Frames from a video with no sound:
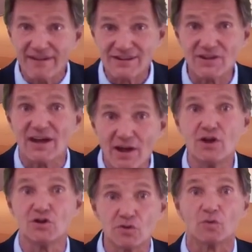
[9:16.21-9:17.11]
This
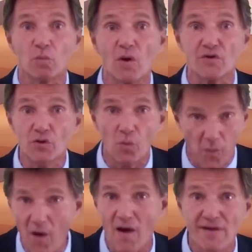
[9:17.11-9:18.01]
is what you
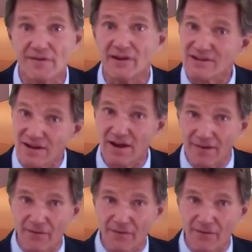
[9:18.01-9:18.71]
want, isn't